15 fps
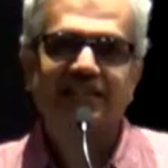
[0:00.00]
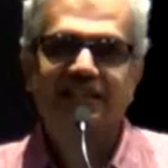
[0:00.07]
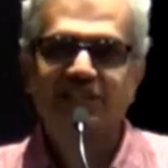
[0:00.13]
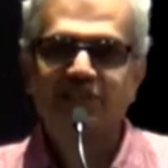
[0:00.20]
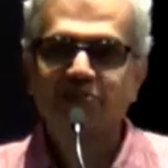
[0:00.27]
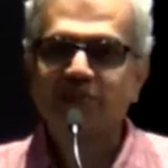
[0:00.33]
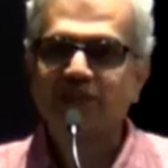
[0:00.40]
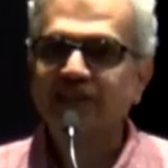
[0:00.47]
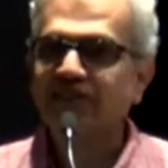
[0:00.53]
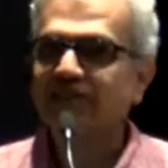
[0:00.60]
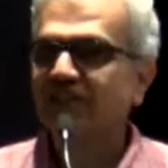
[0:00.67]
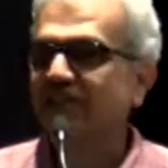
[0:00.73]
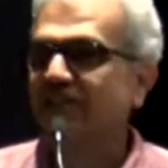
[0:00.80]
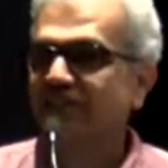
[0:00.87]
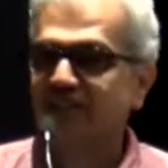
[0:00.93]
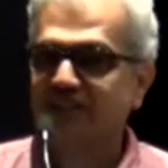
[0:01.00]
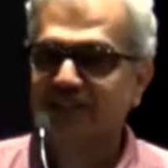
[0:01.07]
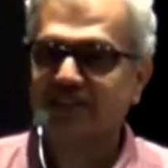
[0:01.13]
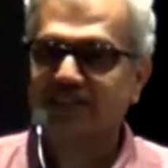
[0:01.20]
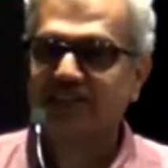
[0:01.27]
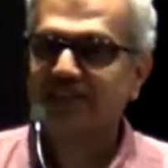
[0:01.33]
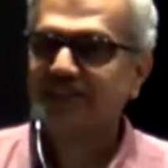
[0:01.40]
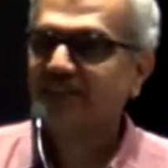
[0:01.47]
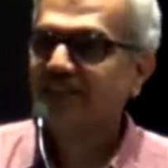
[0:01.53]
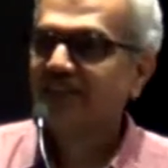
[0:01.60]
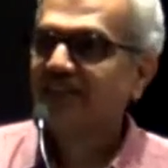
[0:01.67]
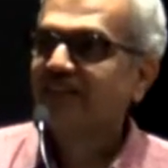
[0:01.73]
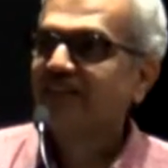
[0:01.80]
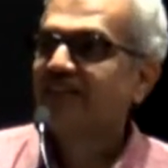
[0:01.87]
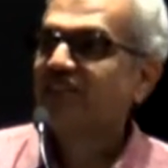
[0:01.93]
Harish been with the
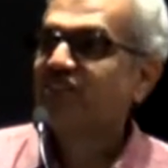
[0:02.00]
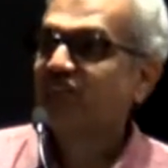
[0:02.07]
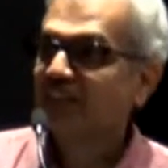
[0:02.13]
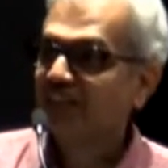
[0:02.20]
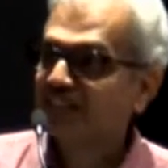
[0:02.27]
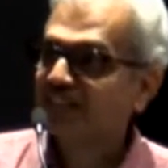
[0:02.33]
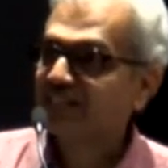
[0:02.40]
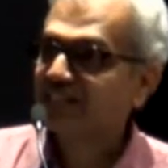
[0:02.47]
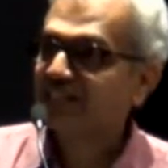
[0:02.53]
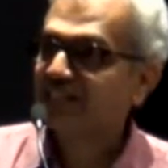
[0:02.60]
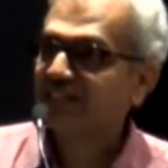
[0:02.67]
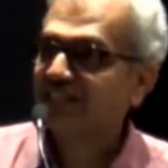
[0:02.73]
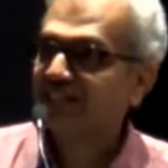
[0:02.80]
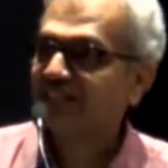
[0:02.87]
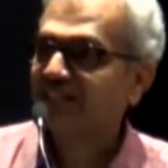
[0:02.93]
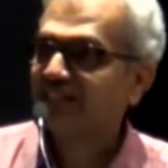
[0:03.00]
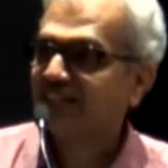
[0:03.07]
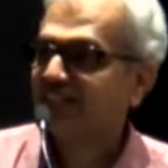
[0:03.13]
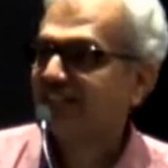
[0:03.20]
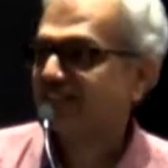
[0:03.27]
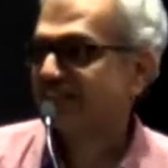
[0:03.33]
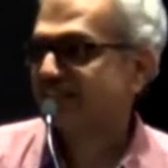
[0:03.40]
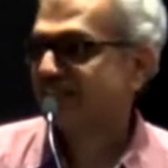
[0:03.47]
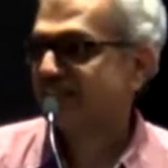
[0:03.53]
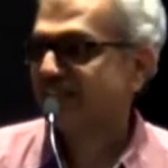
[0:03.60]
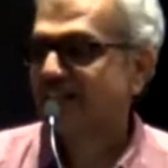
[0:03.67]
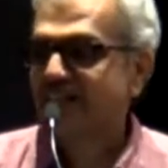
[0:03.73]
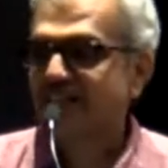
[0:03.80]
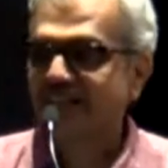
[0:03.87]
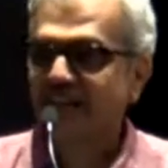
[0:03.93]
the changes in, in his
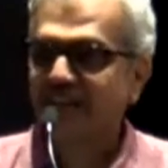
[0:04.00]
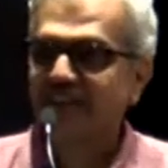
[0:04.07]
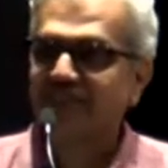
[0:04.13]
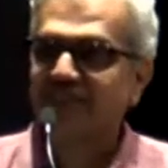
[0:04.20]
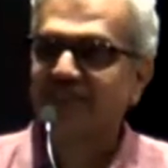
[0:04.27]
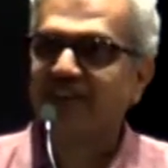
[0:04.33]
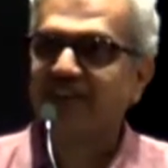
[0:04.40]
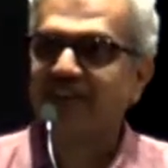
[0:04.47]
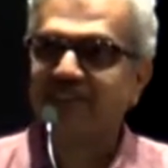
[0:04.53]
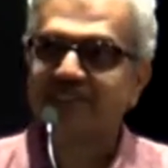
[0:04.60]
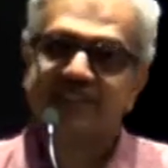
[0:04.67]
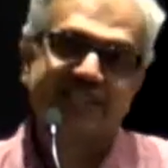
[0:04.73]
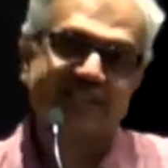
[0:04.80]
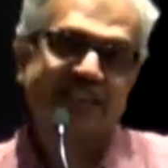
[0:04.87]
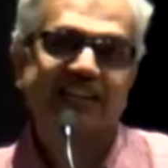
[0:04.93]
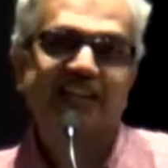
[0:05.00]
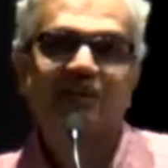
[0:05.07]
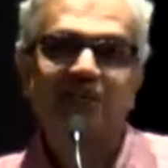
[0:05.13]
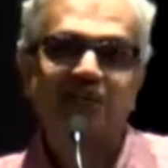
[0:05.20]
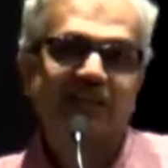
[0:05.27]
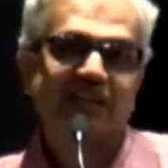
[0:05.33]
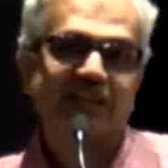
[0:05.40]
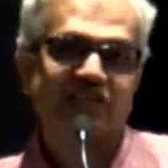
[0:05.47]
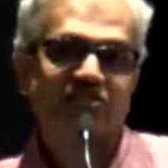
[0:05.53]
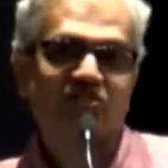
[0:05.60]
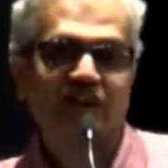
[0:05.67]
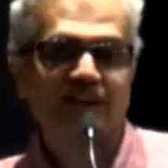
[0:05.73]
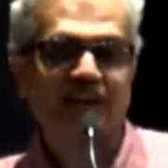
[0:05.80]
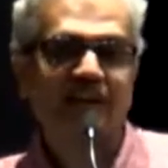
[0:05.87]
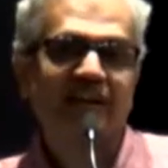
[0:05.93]
in his life, and he's taken them in their
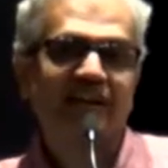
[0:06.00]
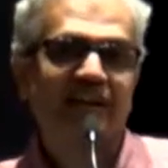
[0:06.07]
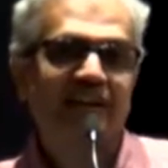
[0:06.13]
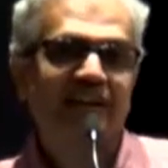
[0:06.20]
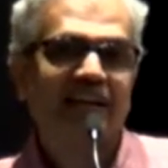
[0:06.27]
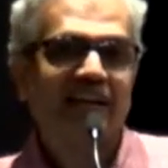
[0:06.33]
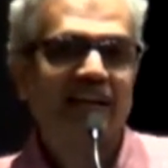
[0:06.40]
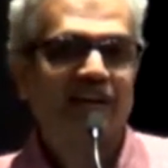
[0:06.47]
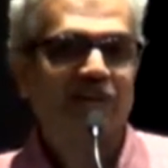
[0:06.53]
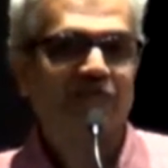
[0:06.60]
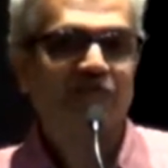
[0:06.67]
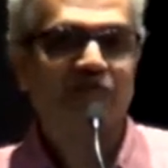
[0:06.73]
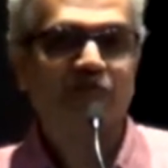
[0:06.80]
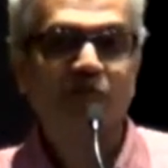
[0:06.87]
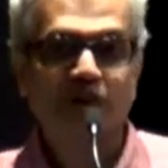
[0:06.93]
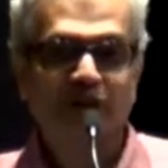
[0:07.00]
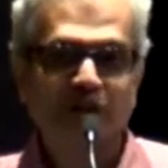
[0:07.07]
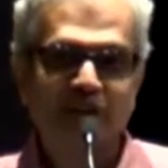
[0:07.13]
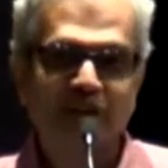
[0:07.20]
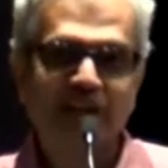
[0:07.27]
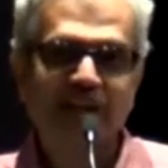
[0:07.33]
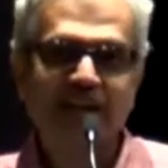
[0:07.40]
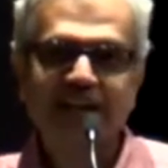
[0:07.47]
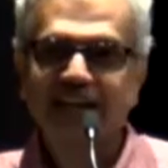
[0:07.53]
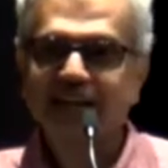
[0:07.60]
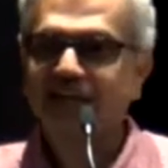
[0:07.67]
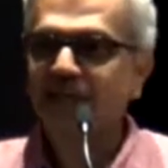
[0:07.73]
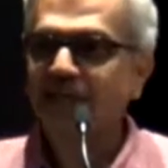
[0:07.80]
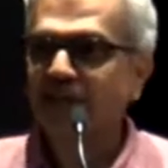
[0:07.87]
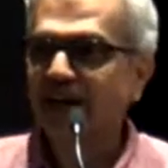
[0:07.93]
stride and kind of worked with that
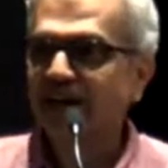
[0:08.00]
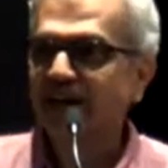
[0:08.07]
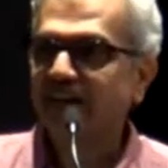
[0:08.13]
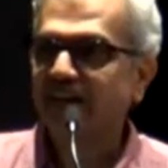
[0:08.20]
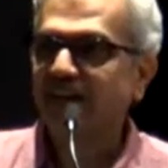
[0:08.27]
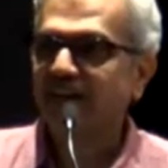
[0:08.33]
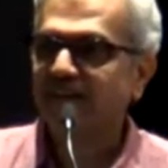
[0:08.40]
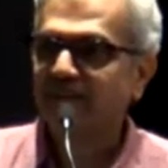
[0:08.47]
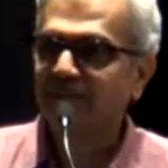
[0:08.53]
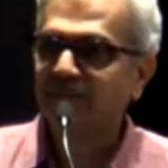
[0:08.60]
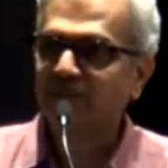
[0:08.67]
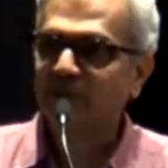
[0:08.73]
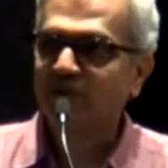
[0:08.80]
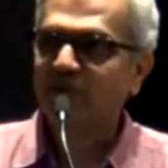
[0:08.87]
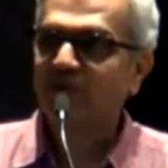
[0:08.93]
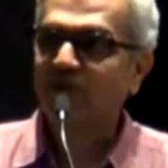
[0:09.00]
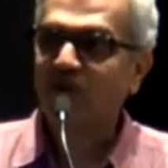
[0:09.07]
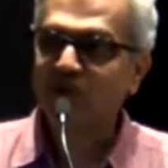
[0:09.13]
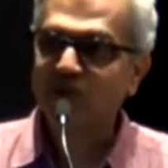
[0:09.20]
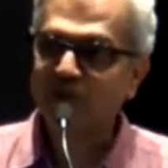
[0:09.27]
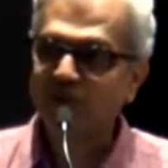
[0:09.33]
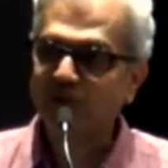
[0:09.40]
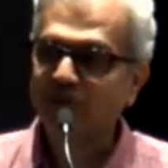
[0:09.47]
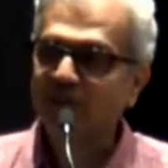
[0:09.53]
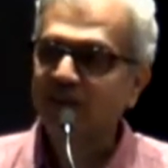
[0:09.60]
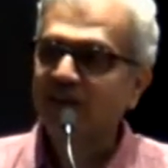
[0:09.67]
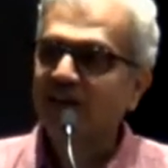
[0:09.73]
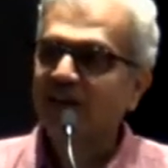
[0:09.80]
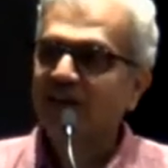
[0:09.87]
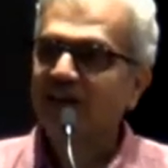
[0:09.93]
and made um, you know fortune
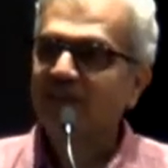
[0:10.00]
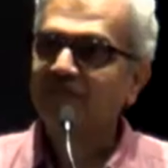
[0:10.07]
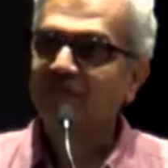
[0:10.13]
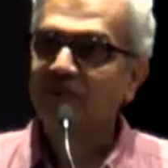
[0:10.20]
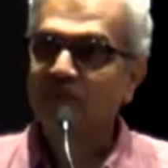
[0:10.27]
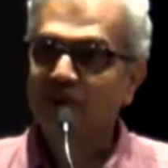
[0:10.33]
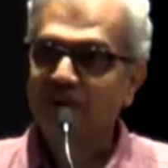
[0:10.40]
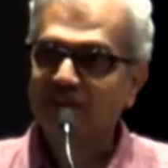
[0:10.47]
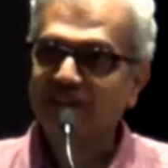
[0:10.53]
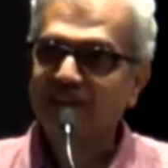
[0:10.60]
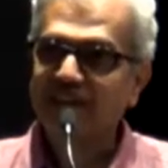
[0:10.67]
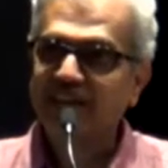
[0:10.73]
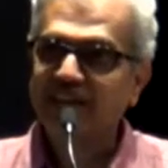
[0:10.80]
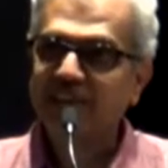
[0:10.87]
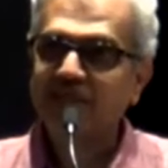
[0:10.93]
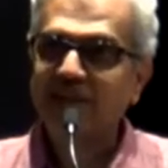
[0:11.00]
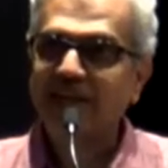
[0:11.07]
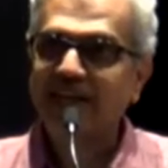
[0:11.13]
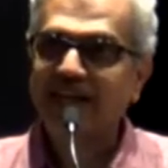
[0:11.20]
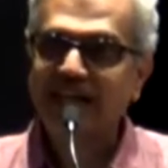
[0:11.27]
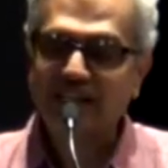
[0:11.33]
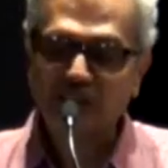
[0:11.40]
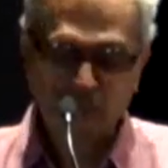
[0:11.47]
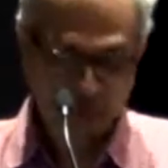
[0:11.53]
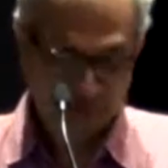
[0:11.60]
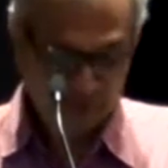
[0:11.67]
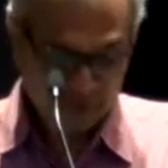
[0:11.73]
uh, from whatever he has been dealt with.